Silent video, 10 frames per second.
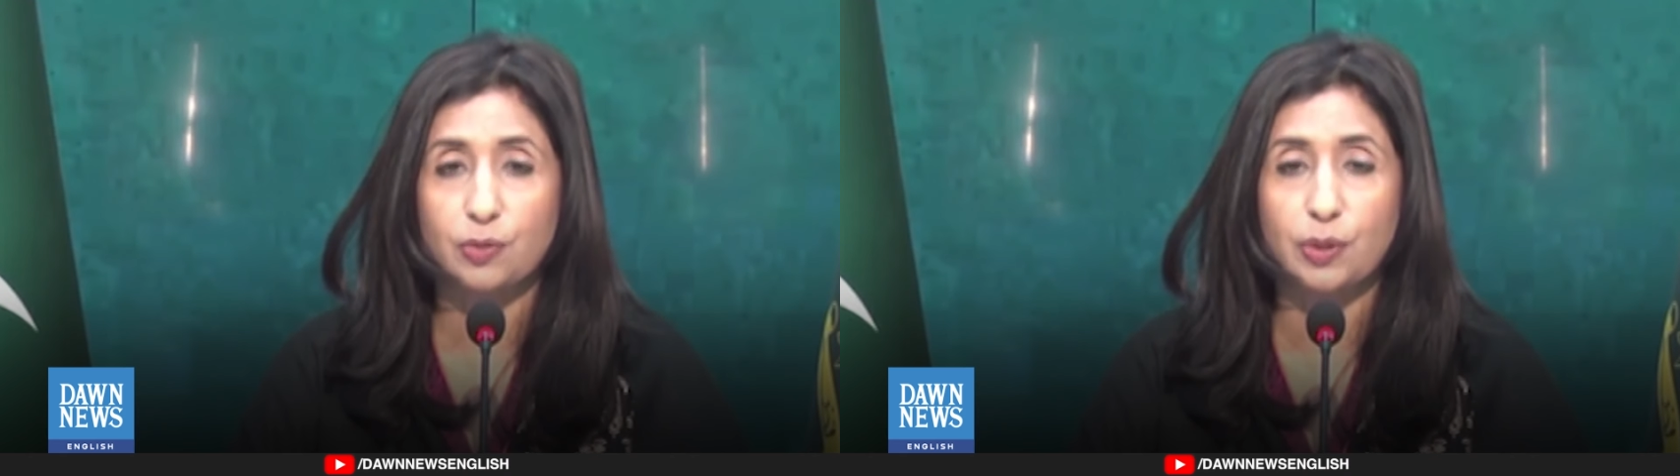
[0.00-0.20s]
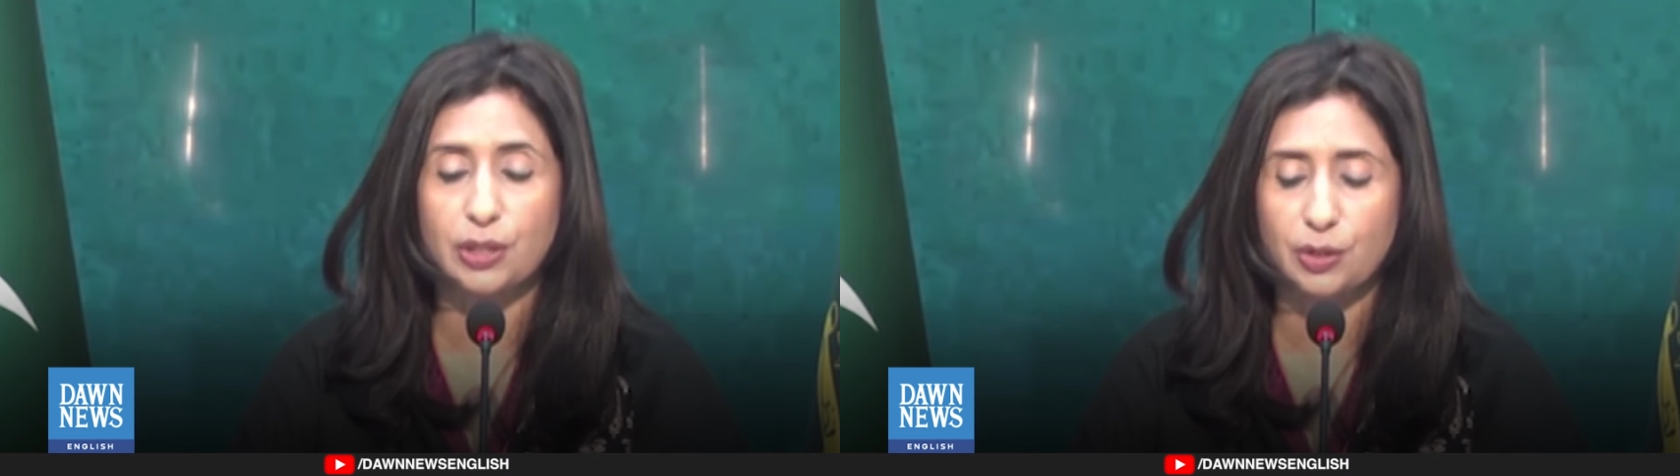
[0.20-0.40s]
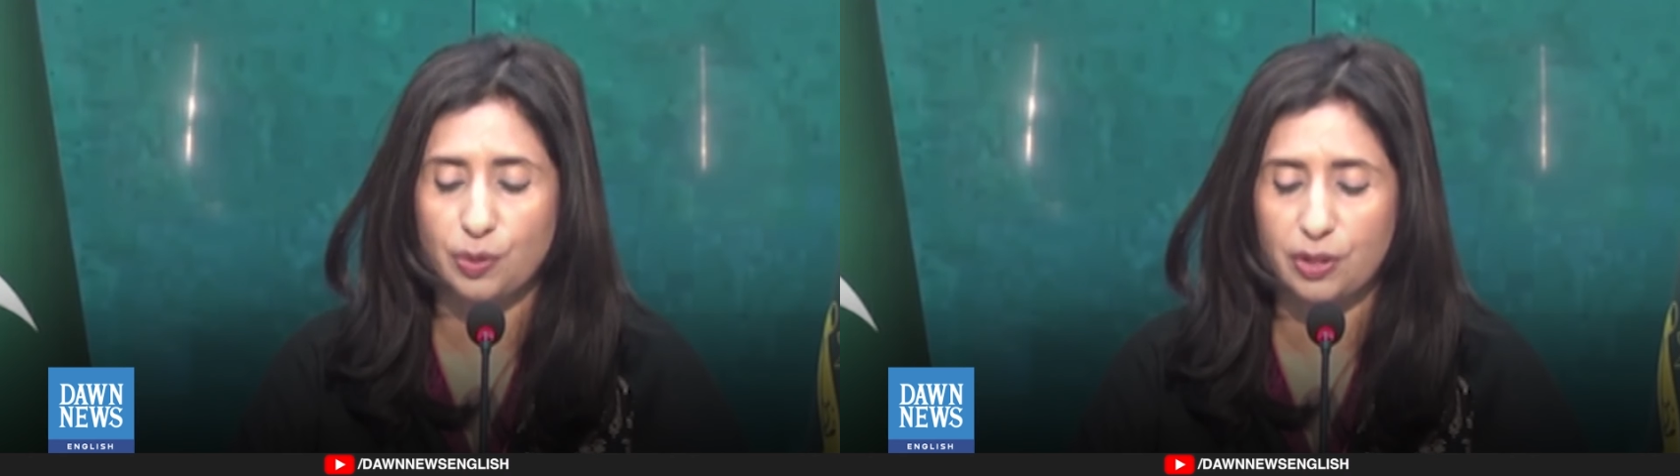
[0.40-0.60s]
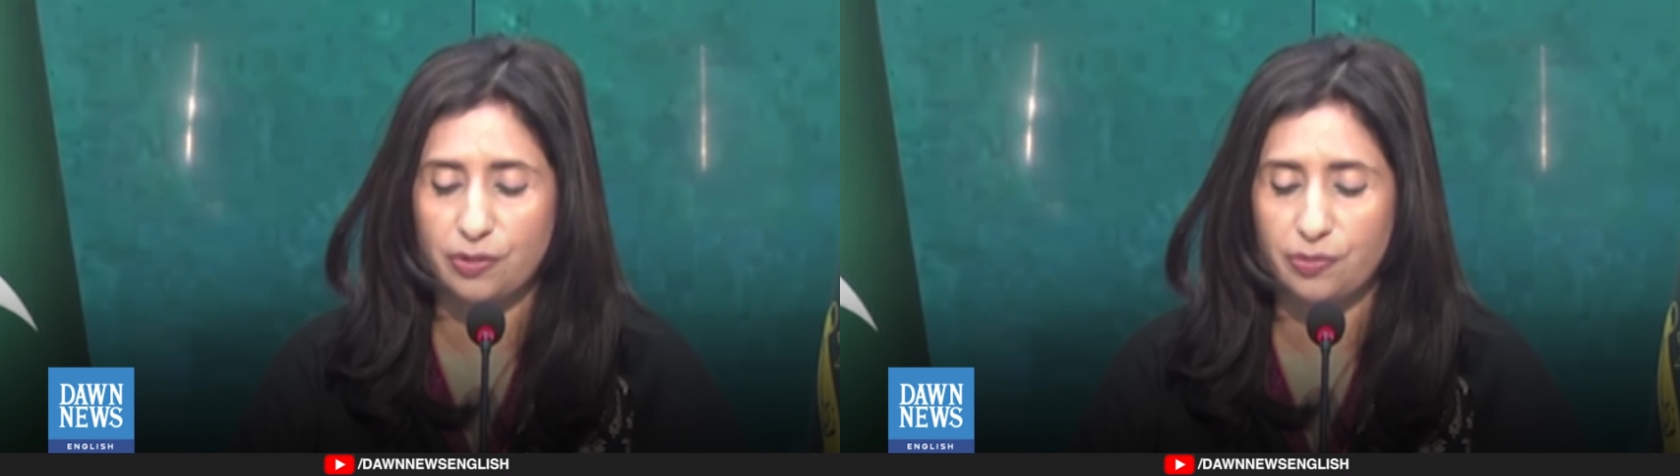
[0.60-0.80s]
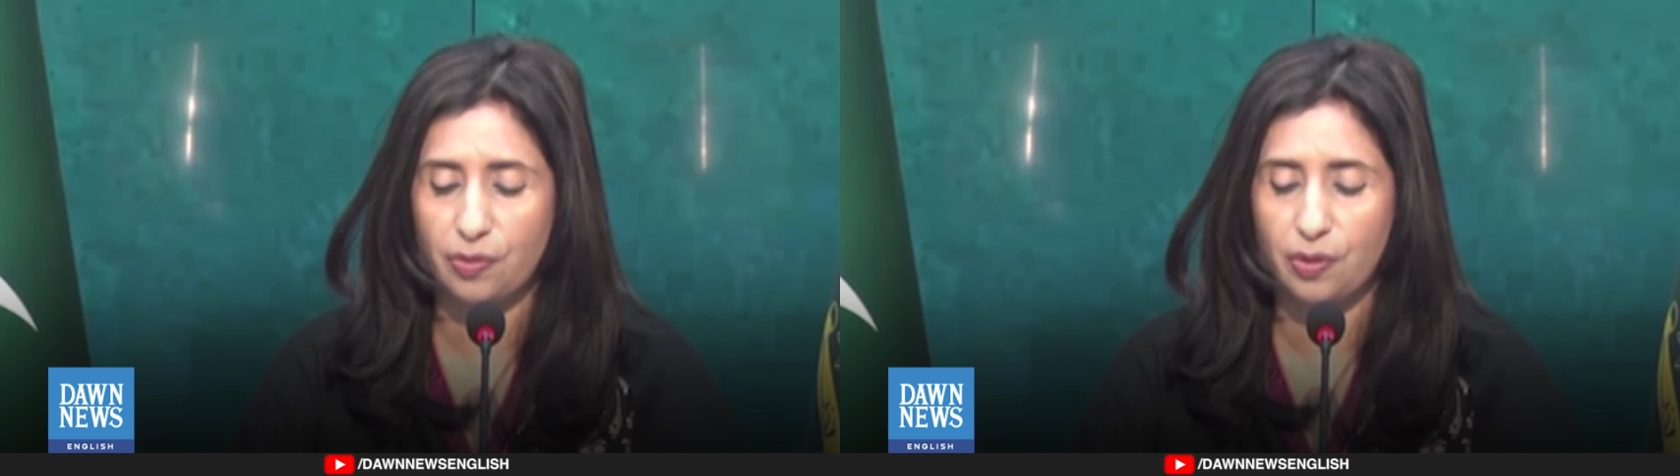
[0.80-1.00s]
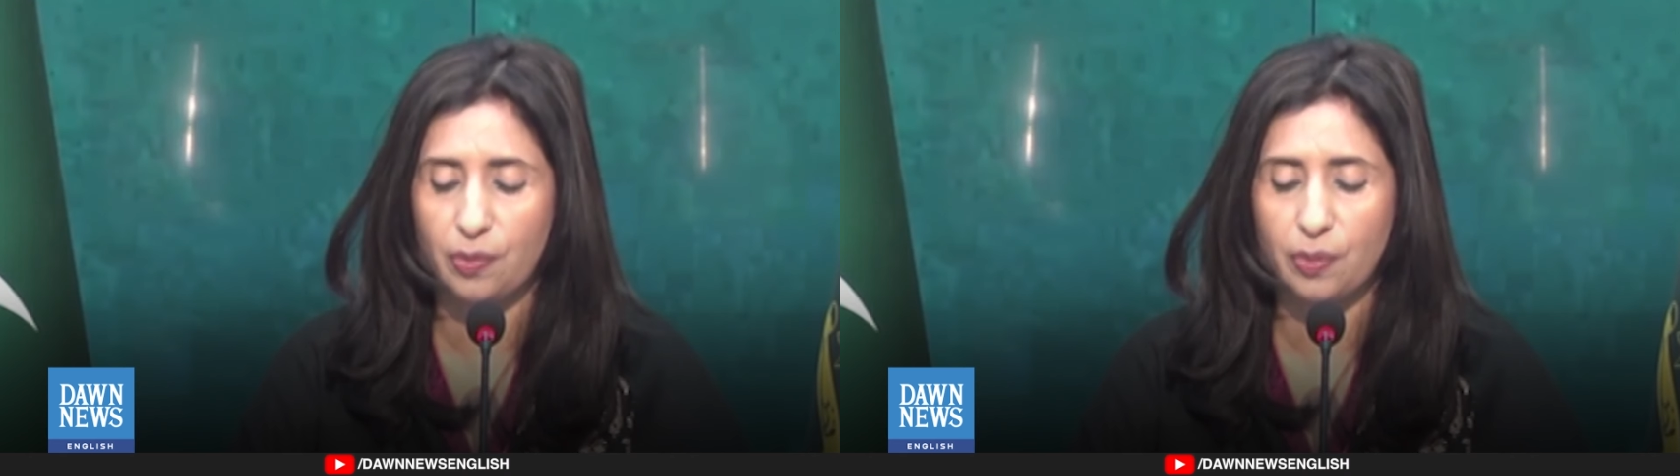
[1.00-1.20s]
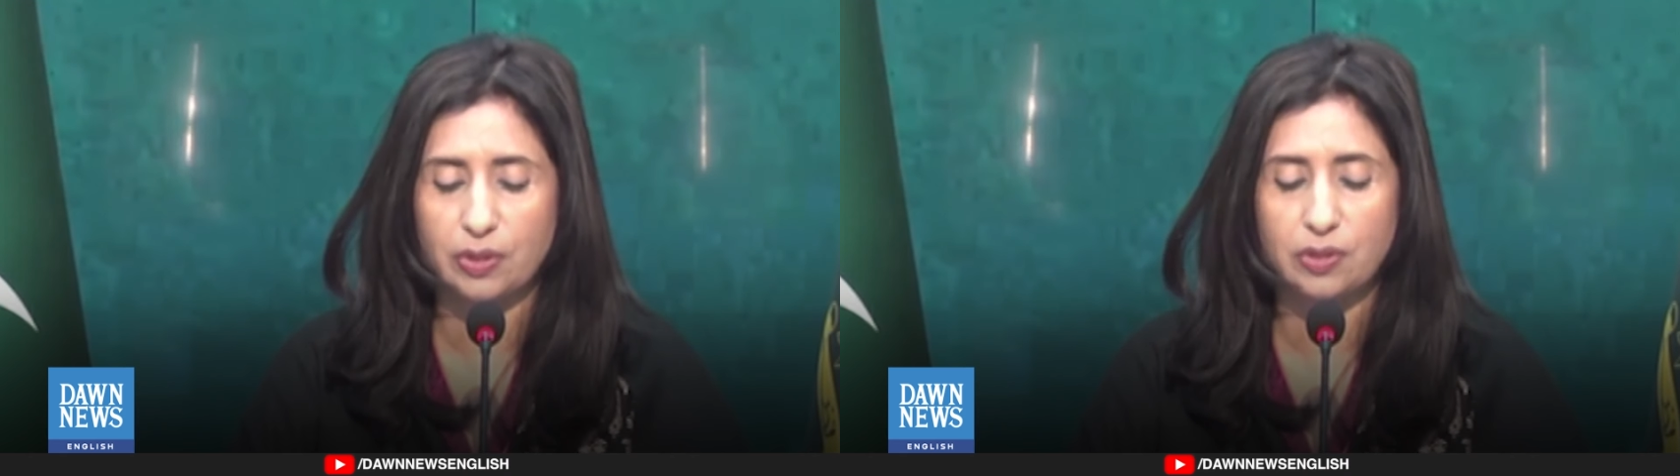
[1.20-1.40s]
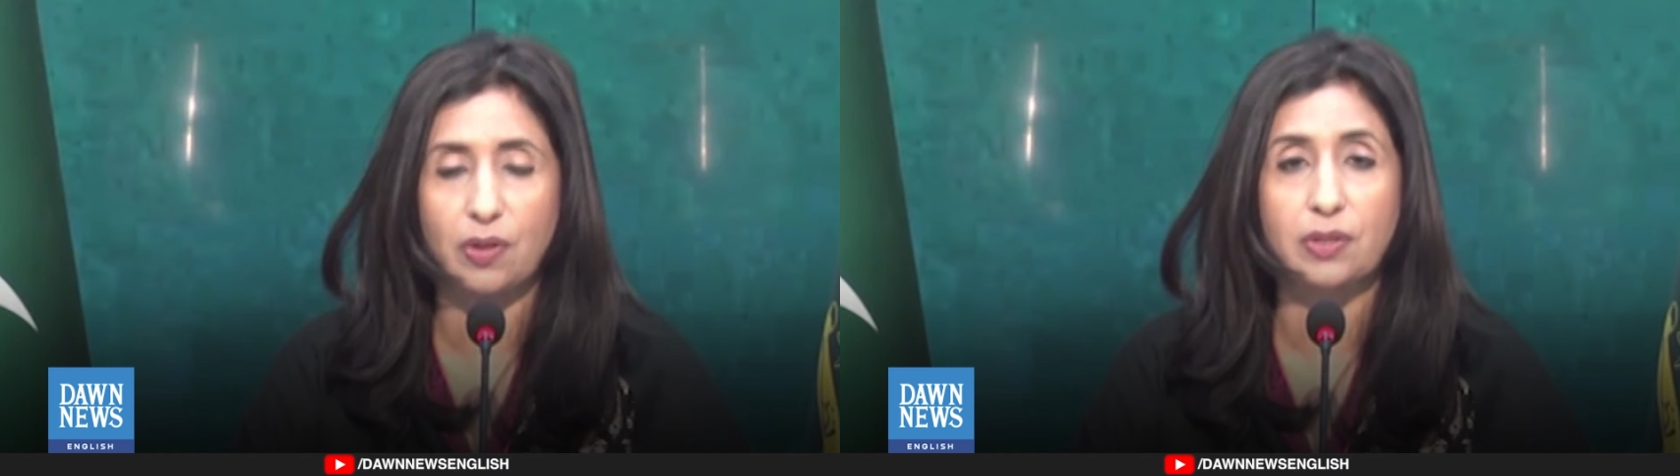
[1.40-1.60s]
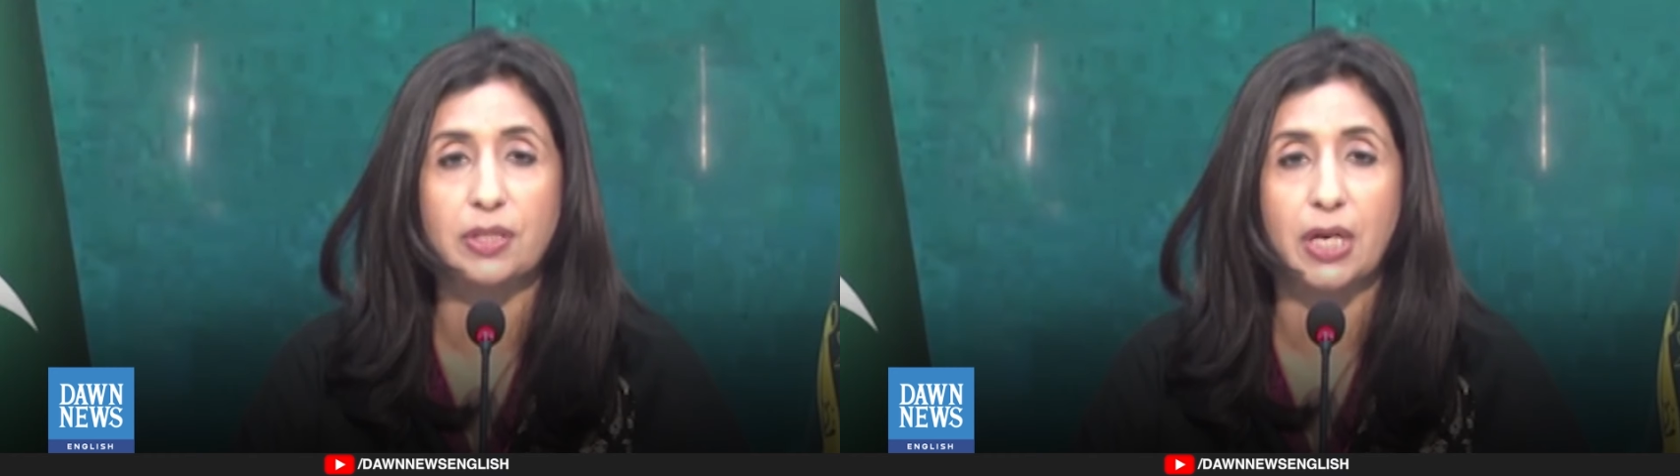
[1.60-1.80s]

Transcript: 2024 was not